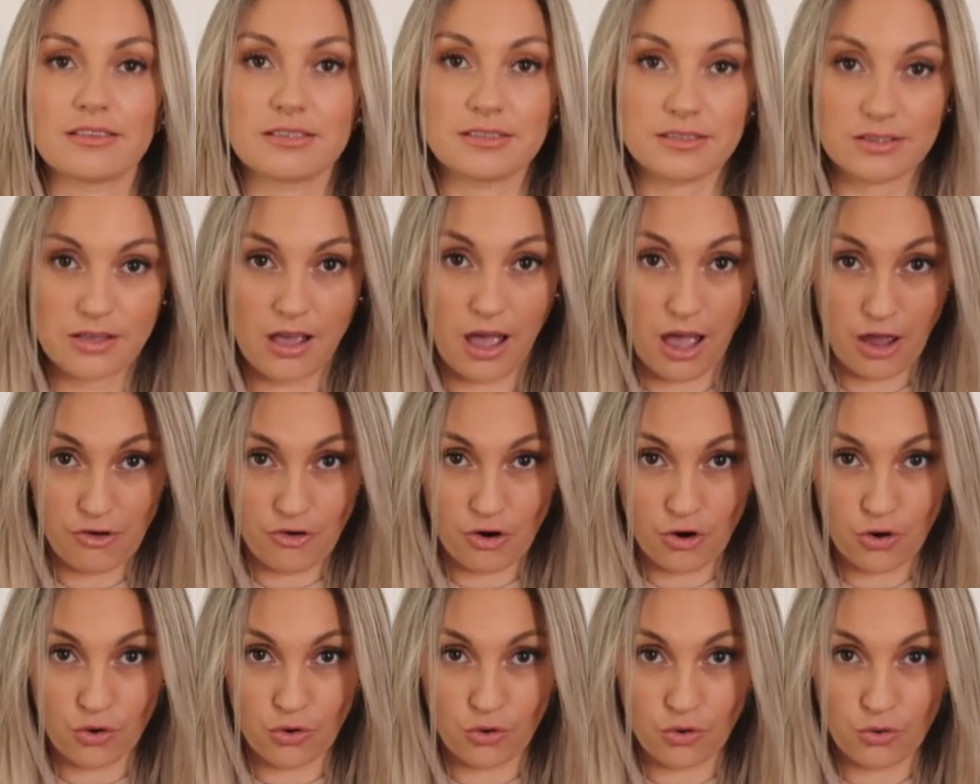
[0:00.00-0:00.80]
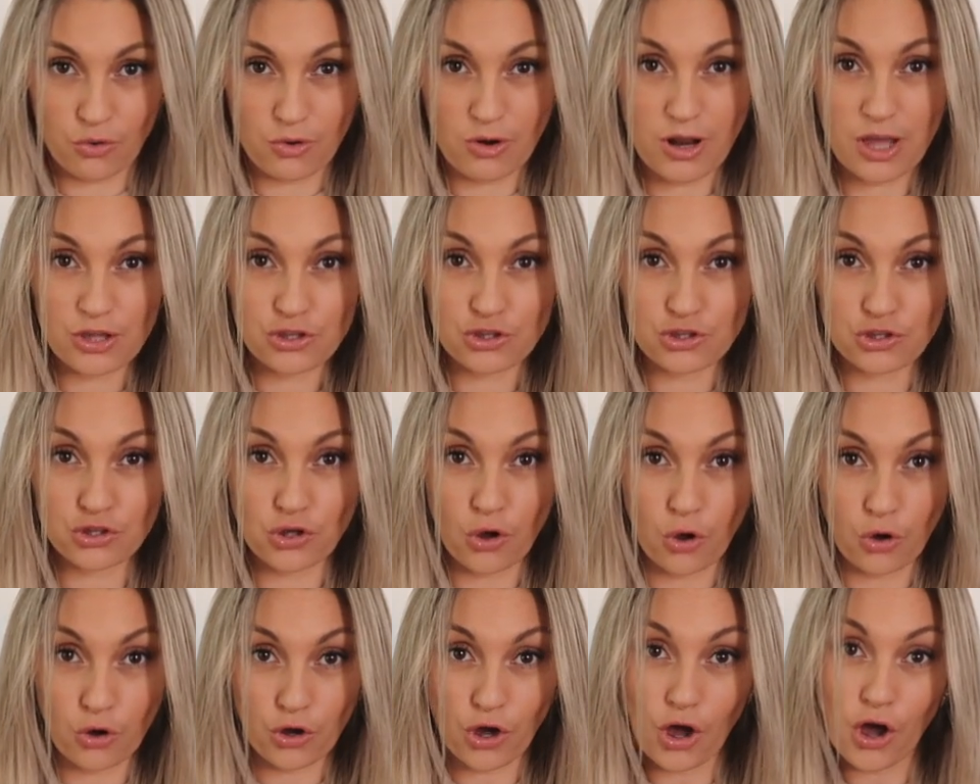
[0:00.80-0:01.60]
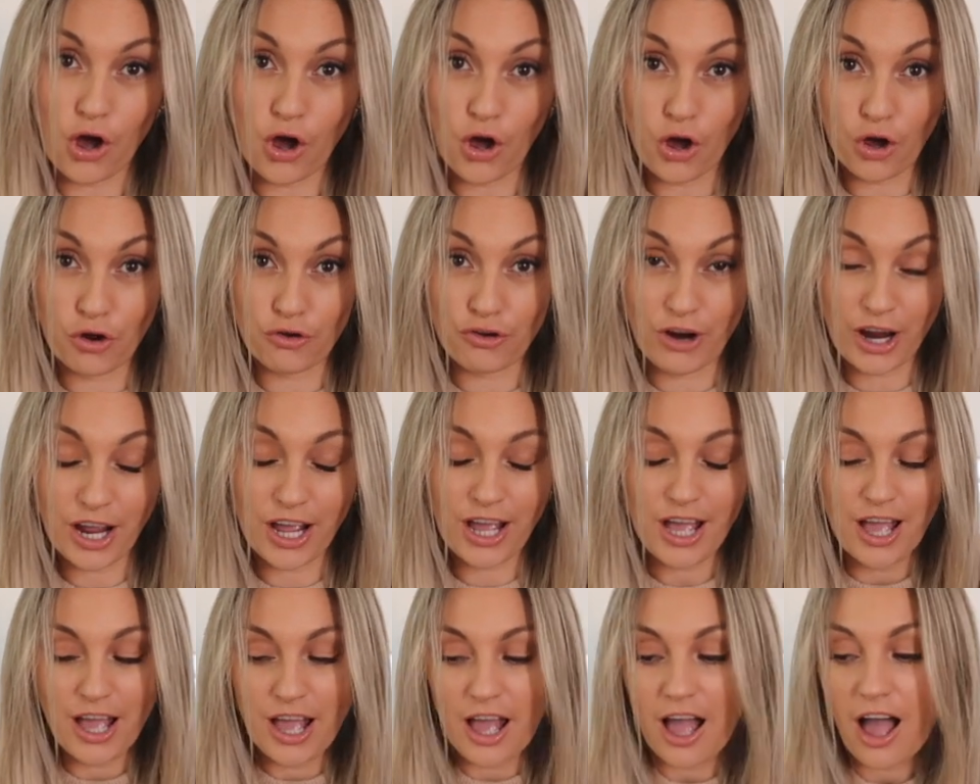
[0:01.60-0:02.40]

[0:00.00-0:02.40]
Zara haul, shock horror.